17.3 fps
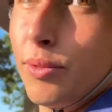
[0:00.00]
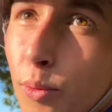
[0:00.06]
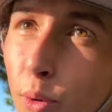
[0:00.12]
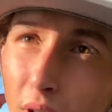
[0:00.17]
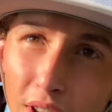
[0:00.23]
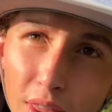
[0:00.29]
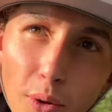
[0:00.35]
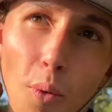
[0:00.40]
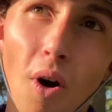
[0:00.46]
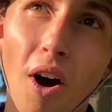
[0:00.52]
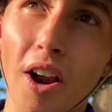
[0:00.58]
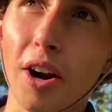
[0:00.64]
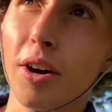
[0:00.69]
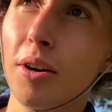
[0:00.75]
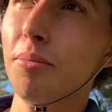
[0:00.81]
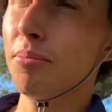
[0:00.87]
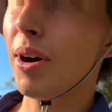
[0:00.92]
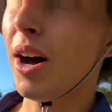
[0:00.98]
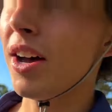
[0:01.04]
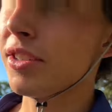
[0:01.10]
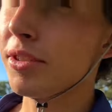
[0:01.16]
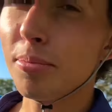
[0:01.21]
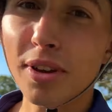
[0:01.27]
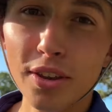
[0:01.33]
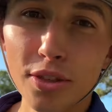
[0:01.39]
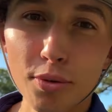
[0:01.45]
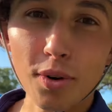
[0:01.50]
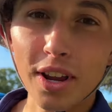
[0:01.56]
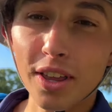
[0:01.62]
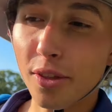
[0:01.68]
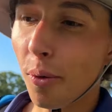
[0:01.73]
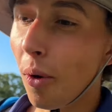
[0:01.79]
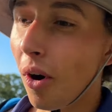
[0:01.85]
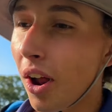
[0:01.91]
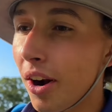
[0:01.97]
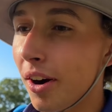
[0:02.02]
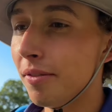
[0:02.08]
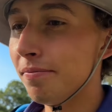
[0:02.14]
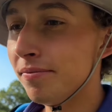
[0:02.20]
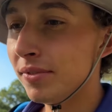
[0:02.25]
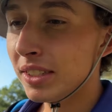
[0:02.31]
one in the water, possibly three in the water.